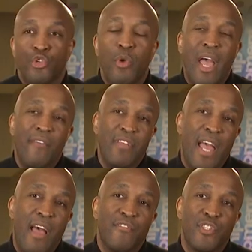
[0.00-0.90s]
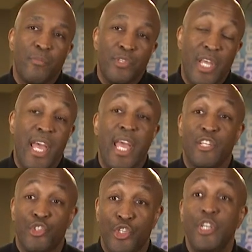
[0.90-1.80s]
You have to have some say
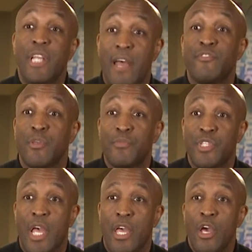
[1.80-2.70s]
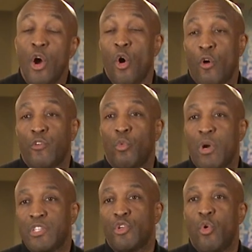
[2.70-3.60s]
and should have some say over
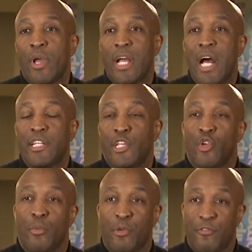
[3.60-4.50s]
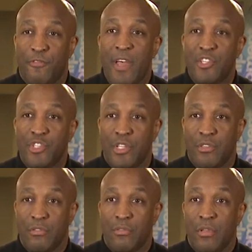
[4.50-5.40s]
what's going on in your profession
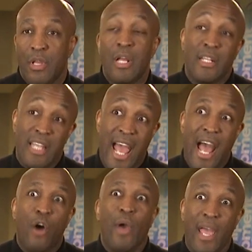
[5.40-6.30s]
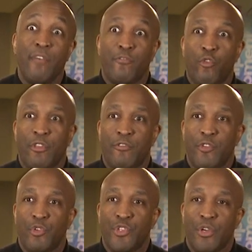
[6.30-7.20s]
now and for the
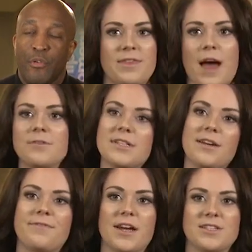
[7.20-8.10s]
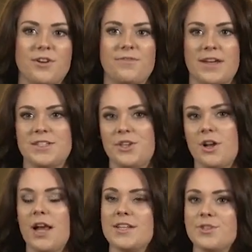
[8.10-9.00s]
future outside effects are affecting your
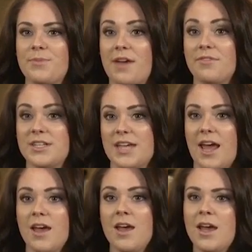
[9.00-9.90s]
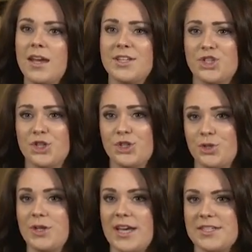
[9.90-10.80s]
classroom every day, and it's your
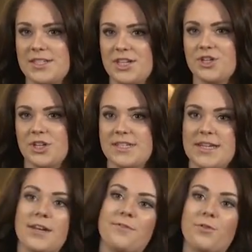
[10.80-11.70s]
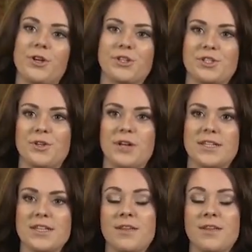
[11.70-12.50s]
duty as a teacher to stand up for your students.